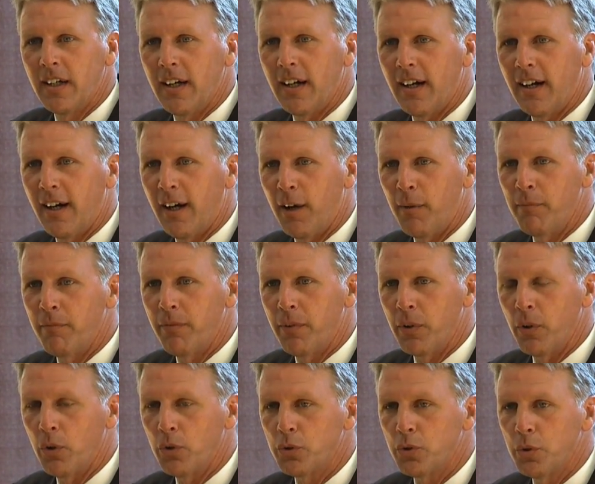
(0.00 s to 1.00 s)
For
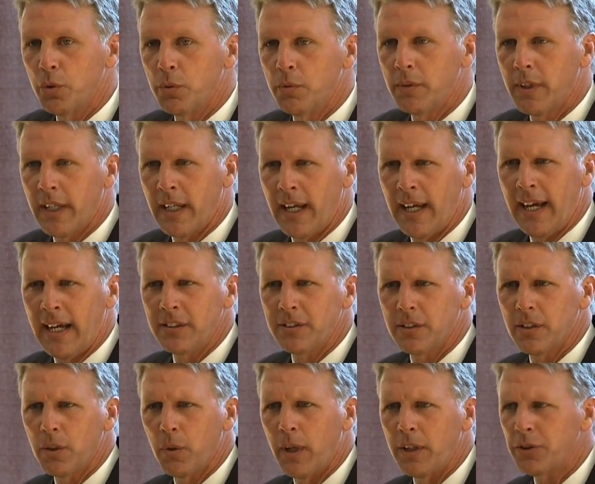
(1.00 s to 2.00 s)
those who, can I ask
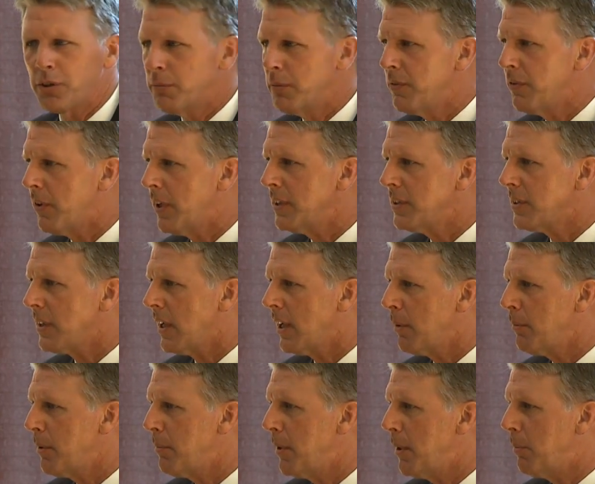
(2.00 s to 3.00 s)
a question before I start? How
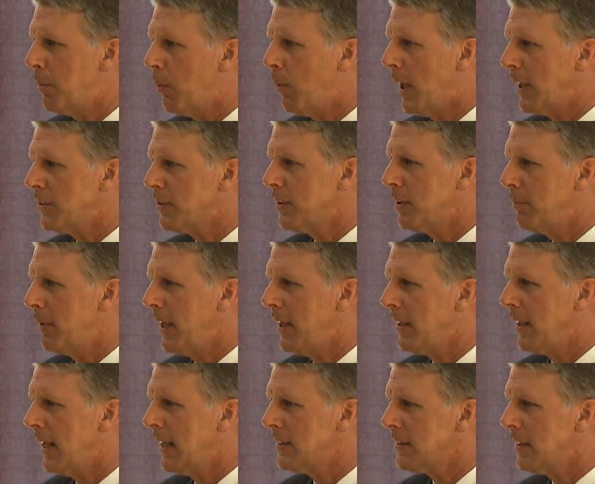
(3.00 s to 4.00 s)
many people watched the
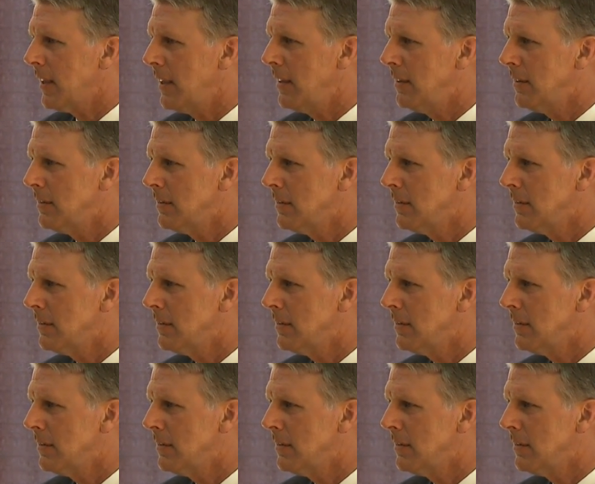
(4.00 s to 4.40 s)
debate last night?